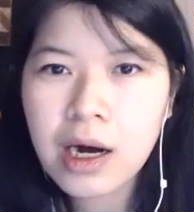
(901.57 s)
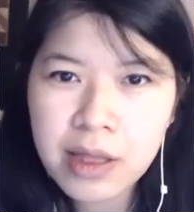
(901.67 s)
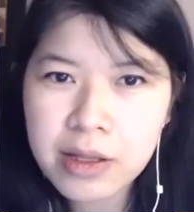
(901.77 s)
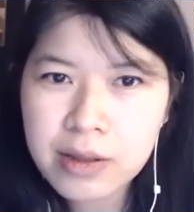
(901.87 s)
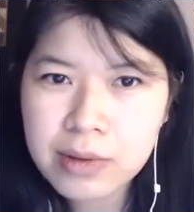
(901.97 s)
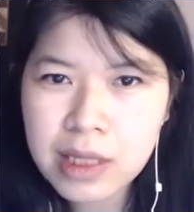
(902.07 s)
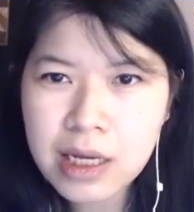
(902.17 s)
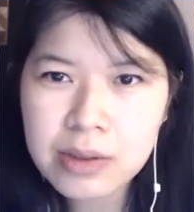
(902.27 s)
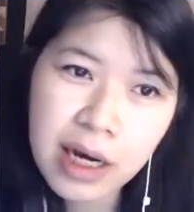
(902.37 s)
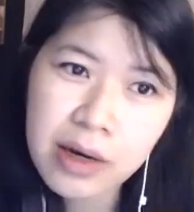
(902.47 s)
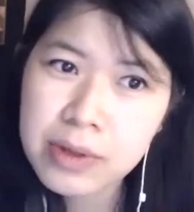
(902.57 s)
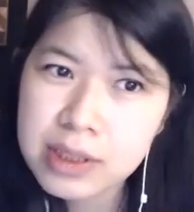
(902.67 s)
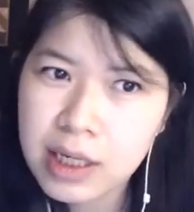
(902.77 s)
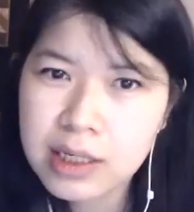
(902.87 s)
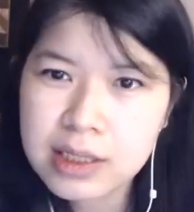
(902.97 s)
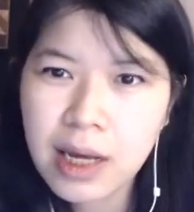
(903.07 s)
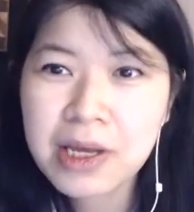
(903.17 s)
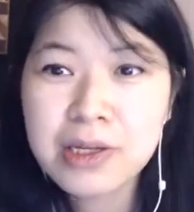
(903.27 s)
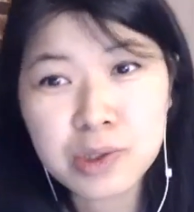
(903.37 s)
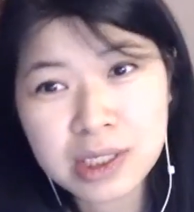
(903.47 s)
Another thing that I always say is be
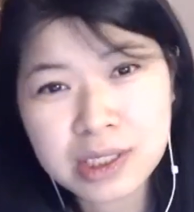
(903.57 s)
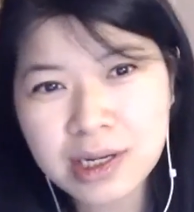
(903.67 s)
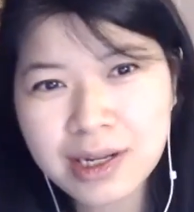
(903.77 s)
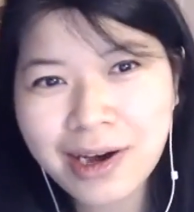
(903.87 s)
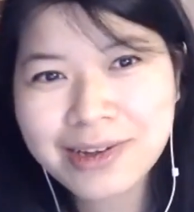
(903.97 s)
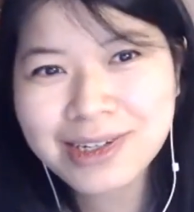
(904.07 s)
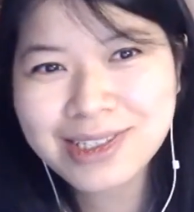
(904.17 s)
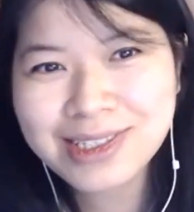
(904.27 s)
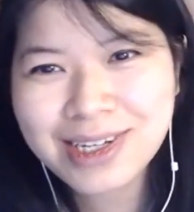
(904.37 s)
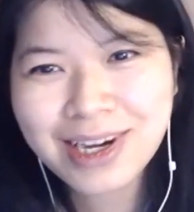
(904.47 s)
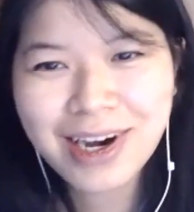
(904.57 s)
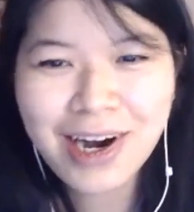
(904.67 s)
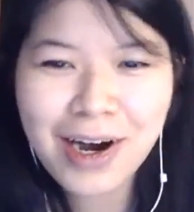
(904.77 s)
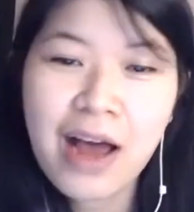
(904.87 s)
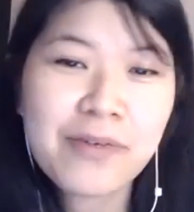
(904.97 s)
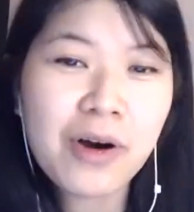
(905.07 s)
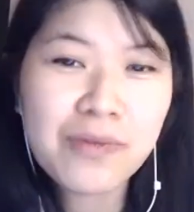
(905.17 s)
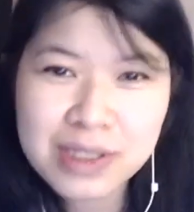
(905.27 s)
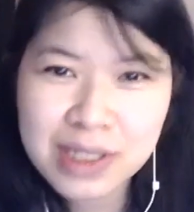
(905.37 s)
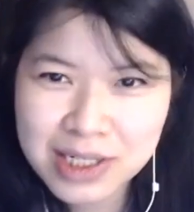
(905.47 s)
interested in others have
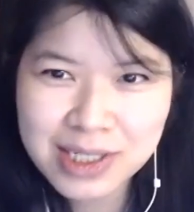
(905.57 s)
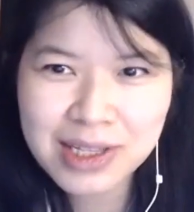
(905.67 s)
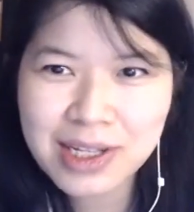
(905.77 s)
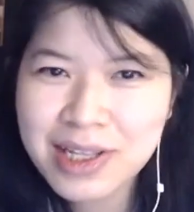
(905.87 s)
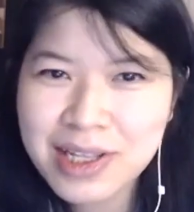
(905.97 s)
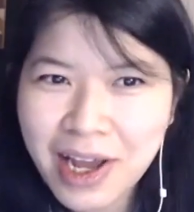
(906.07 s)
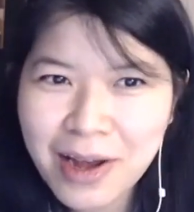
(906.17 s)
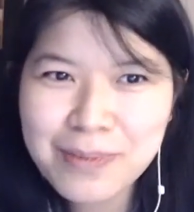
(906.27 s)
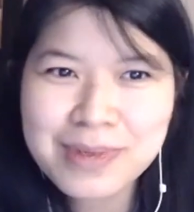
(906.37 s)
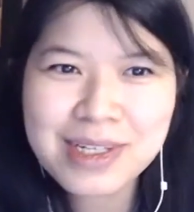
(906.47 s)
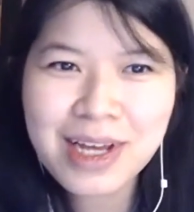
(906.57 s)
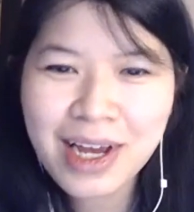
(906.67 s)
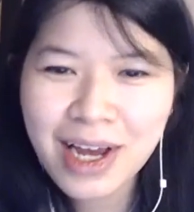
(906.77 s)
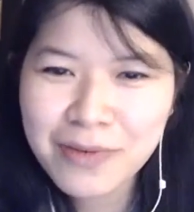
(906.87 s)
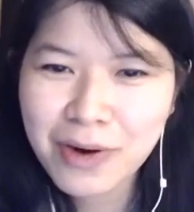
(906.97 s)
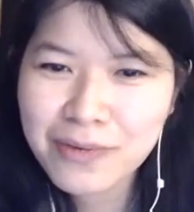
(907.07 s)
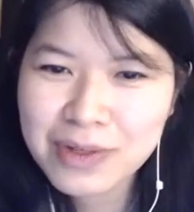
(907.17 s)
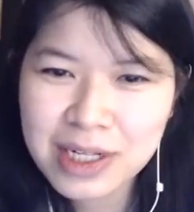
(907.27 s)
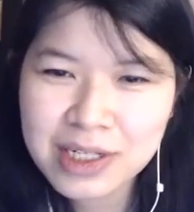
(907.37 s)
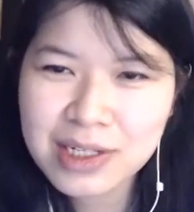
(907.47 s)
conversations in the DMs, have
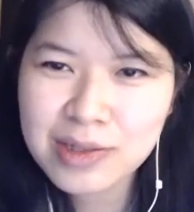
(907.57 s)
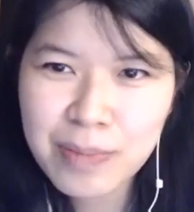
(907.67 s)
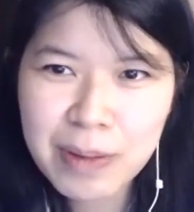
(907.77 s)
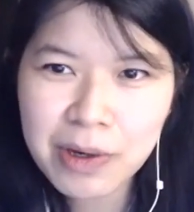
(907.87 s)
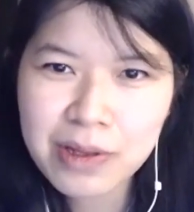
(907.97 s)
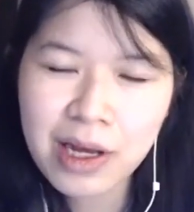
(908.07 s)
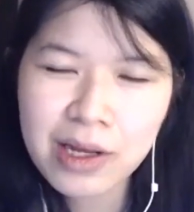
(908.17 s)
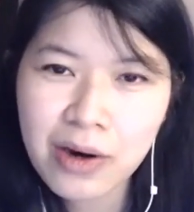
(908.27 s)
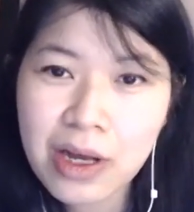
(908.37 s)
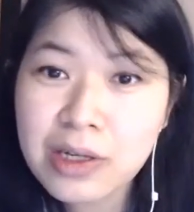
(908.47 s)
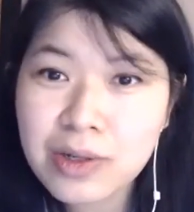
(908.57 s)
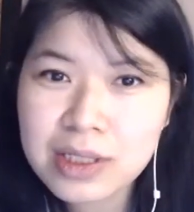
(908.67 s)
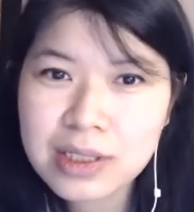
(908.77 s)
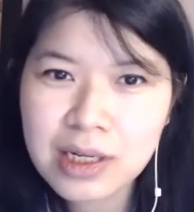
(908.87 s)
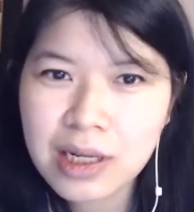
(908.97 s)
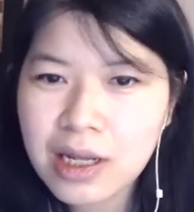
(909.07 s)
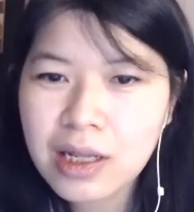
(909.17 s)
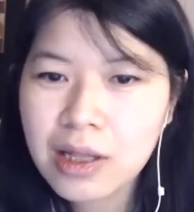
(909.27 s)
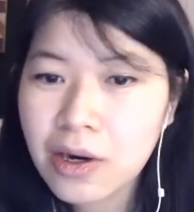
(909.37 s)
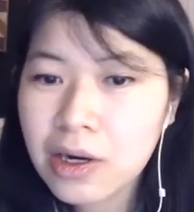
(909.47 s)
conversations with people that you're interested
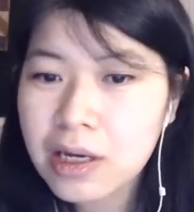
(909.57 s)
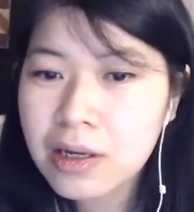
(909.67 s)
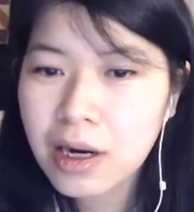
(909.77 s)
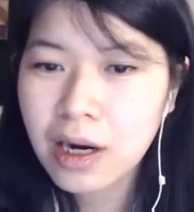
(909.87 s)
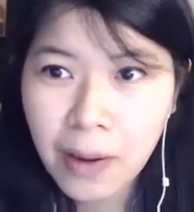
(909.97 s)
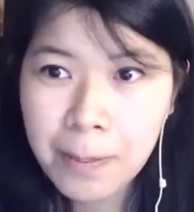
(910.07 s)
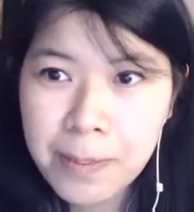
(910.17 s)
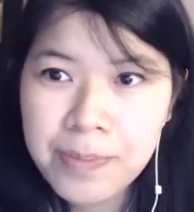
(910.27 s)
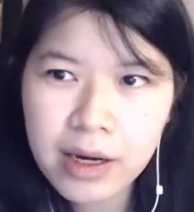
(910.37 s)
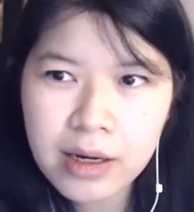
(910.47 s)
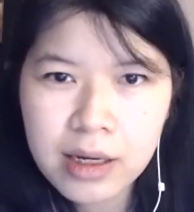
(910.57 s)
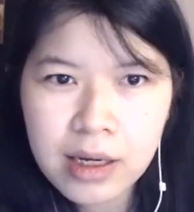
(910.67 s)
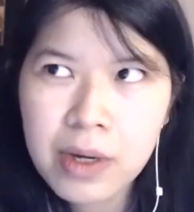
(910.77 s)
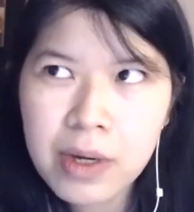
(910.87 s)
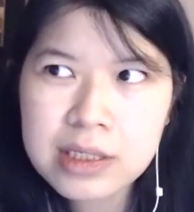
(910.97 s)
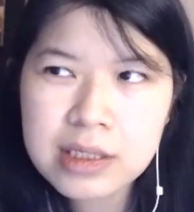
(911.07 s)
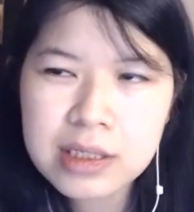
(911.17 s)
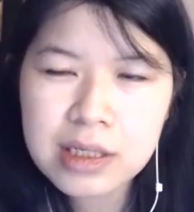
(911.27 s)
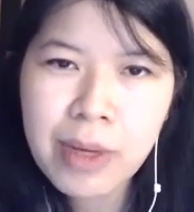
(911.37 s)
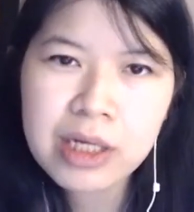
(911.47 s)
in learning from, and
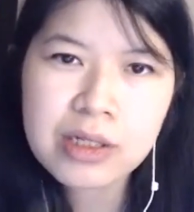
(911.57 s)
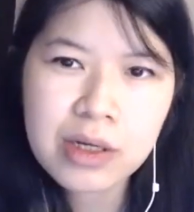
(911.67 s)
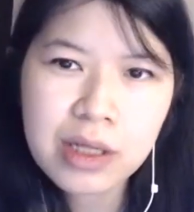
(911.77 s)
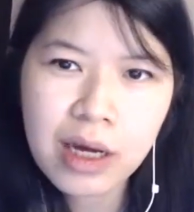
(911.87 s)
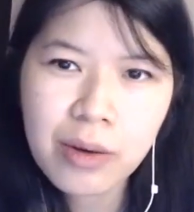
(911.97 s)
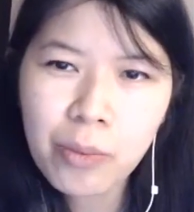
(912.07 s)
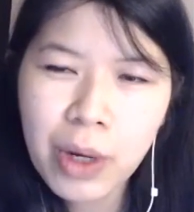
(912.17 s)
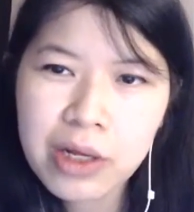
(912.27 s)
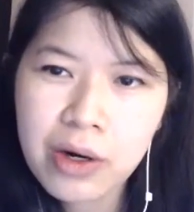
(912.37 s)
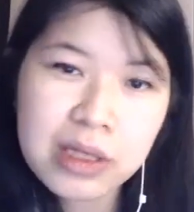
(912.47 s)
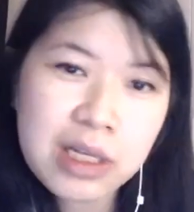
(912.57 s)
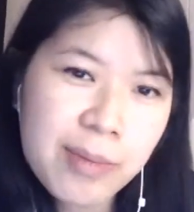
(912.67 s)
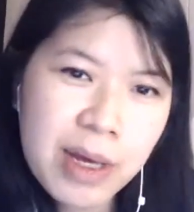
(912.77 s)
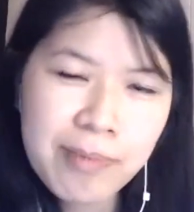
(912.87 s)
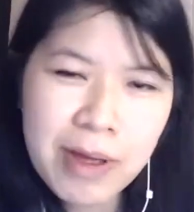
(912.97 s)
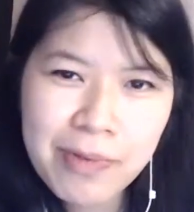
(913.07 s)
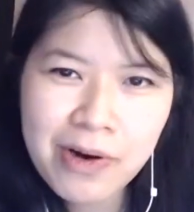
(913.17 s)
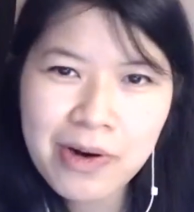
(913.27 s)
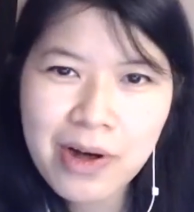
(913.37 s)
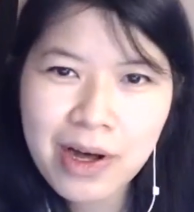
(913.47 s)
always make sure that when you're DMing
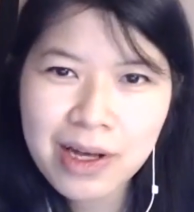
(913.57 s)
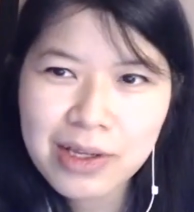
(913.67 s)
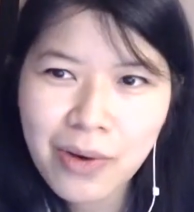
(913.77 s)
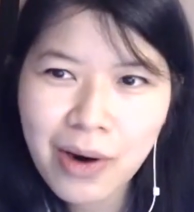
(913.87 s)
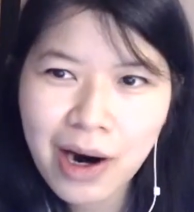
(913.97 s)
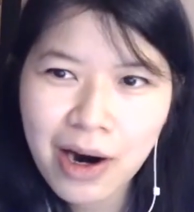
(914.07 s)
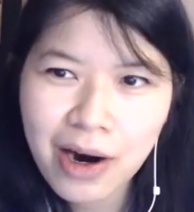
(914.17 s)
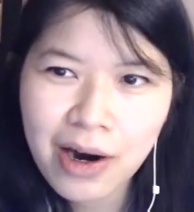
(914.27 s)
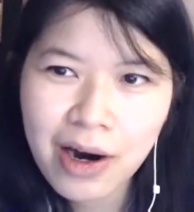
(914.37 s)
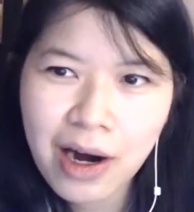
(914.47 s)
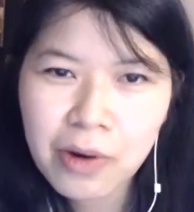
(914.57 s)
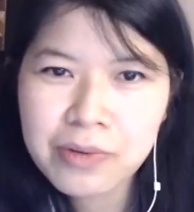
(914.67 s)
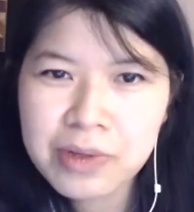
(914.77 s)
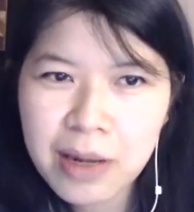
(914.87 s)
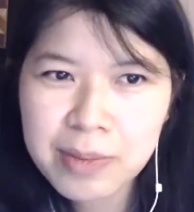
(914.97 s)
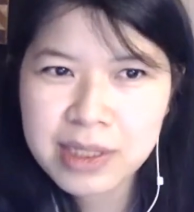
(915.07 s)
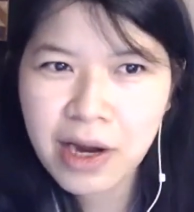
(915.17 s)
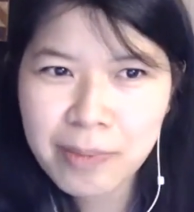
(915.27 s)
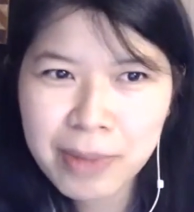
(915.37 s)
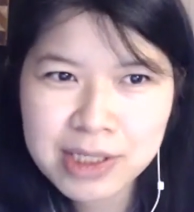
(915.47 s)
people, are or oh, DM is
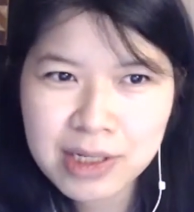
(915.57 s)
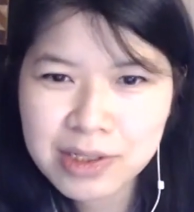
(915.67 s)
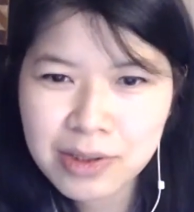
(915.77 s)
direct message.